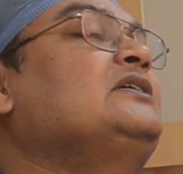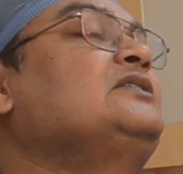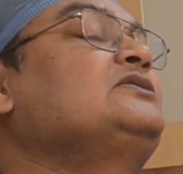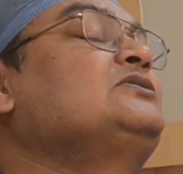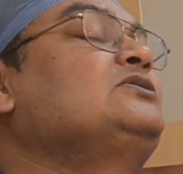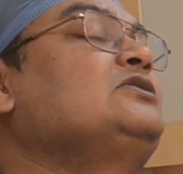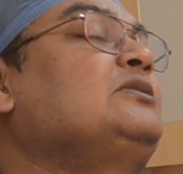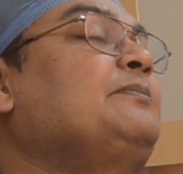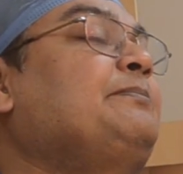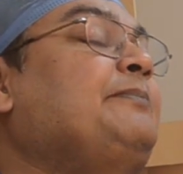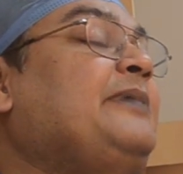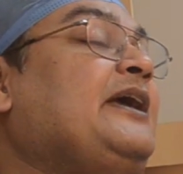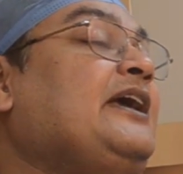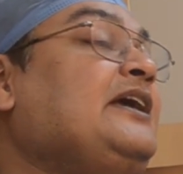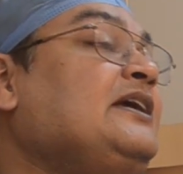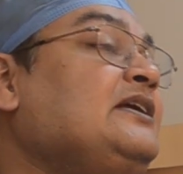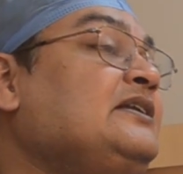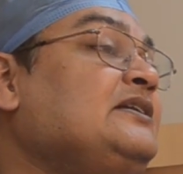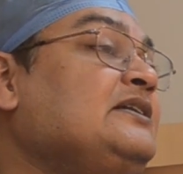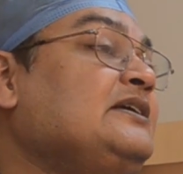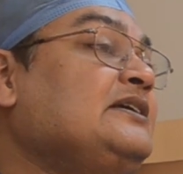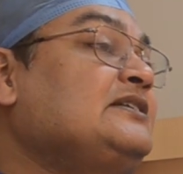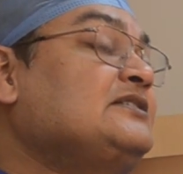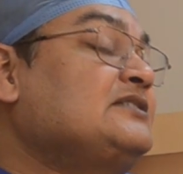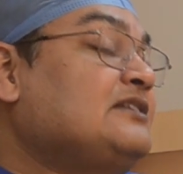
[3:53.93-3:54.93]
So the pain
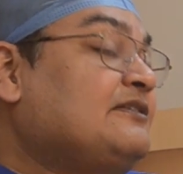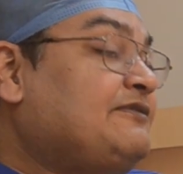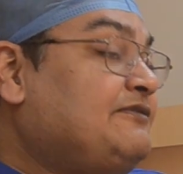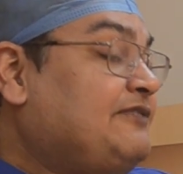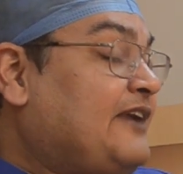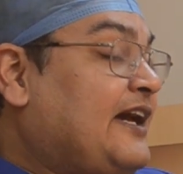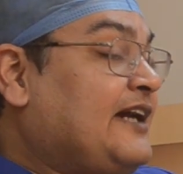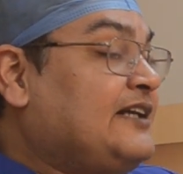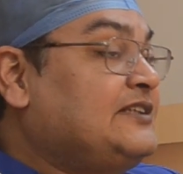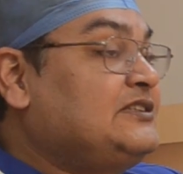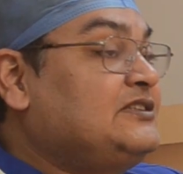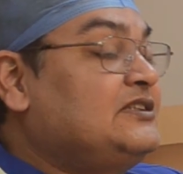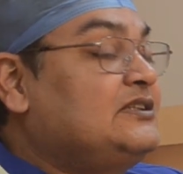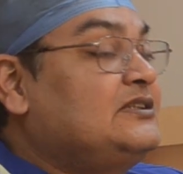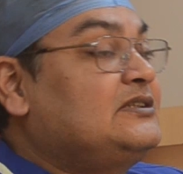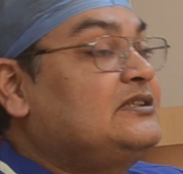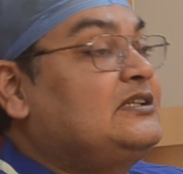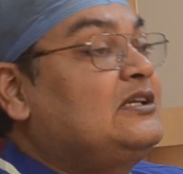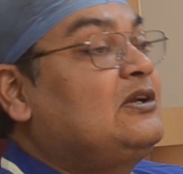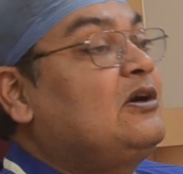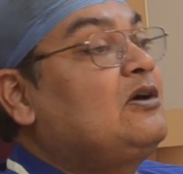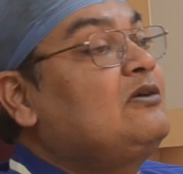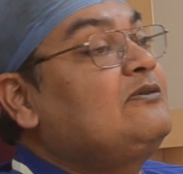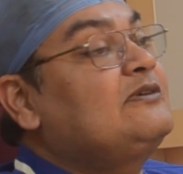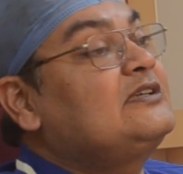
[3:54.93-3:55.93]
is a factor.
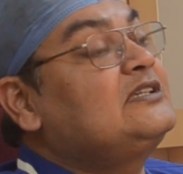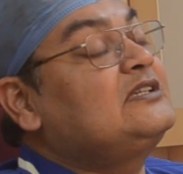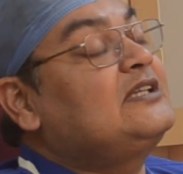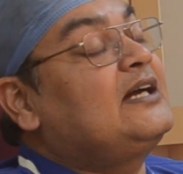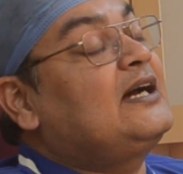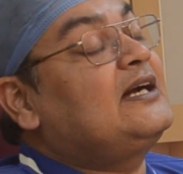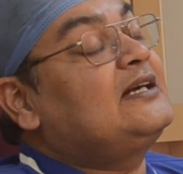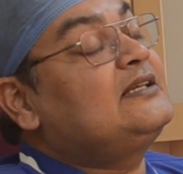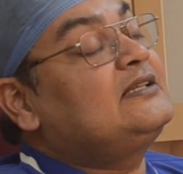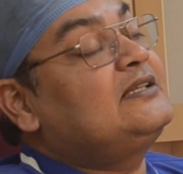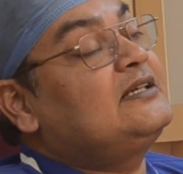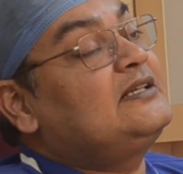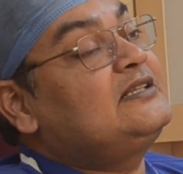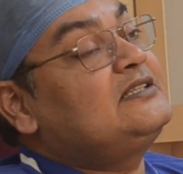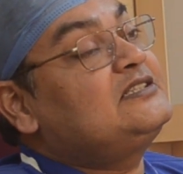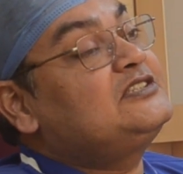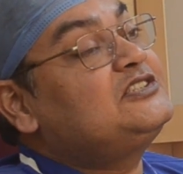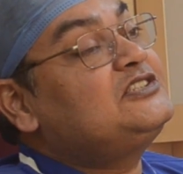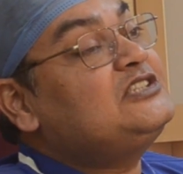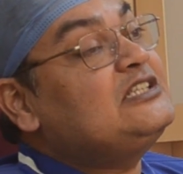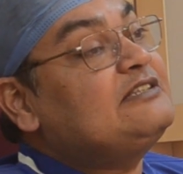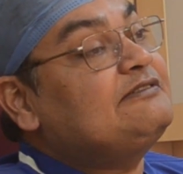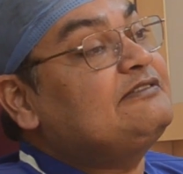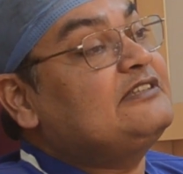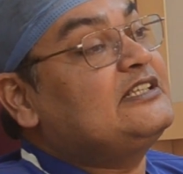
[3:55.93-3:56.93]
Along with that, there is
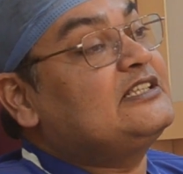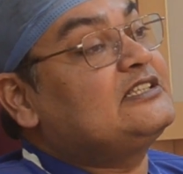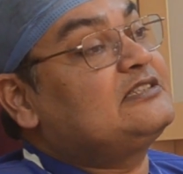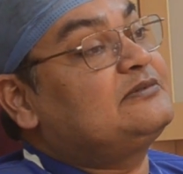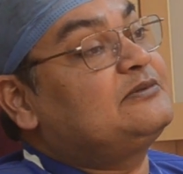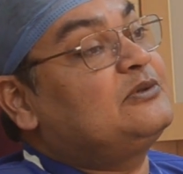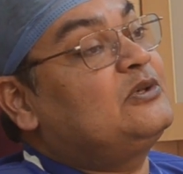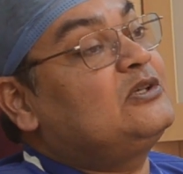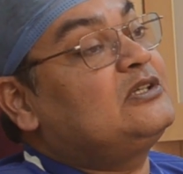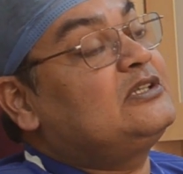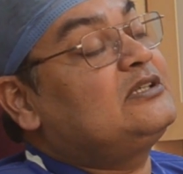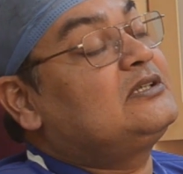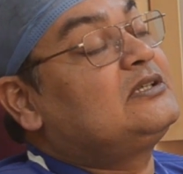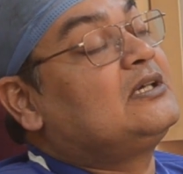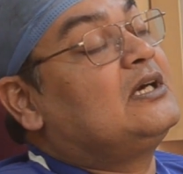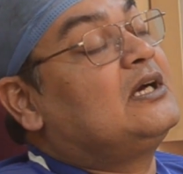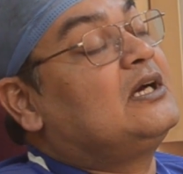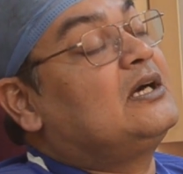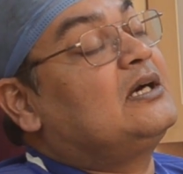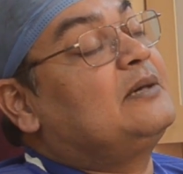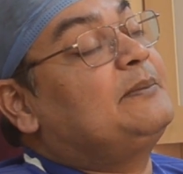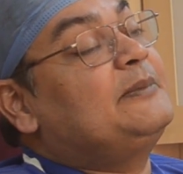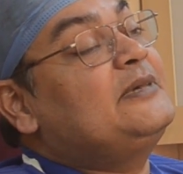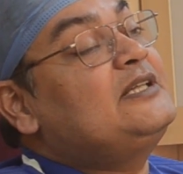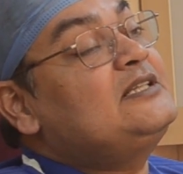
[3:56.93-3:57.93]
stiffness. What
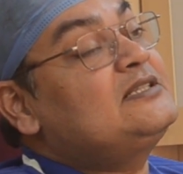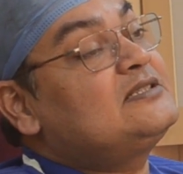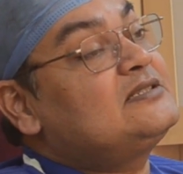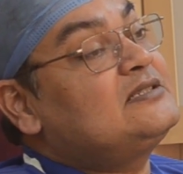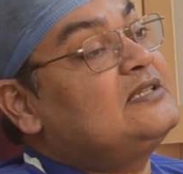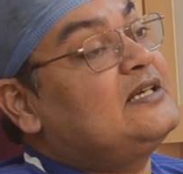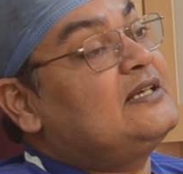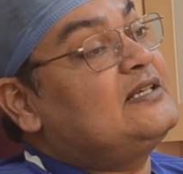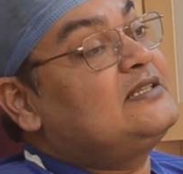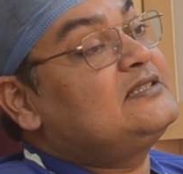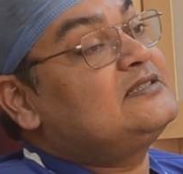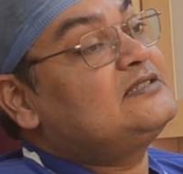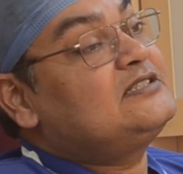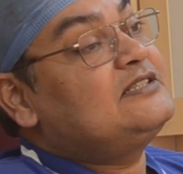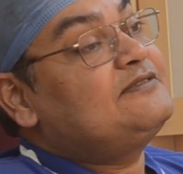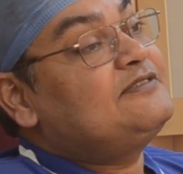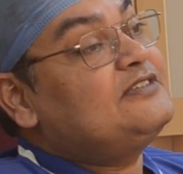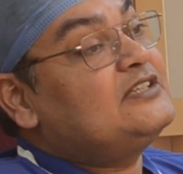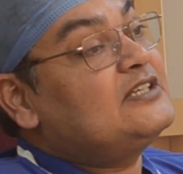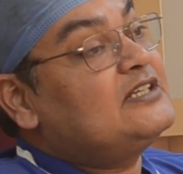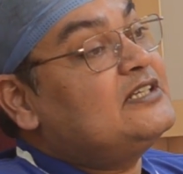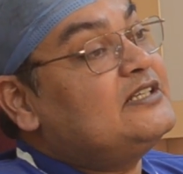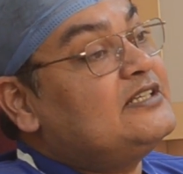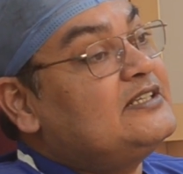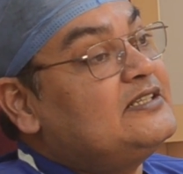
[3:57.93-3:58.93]
means there is
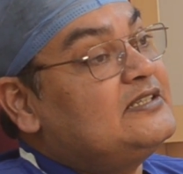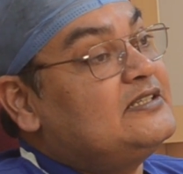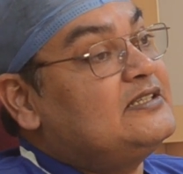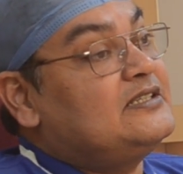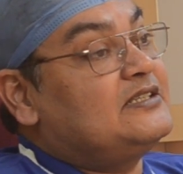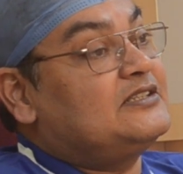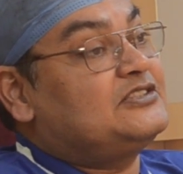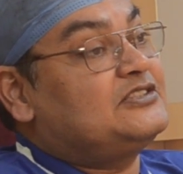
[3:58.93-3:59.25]
difficulty in